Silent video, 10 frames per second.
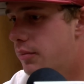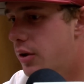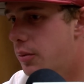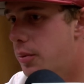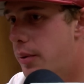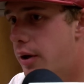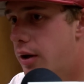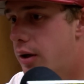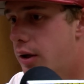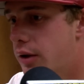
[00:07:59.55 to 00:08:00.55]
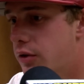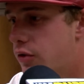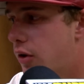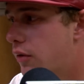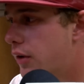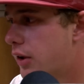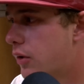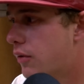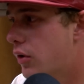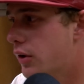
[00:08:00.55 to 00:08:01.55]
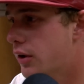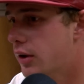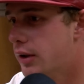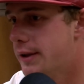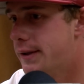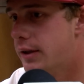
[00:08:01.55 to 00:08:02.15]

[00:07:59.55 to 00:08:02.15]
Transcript: mentally prepare yourself like you have all year, and,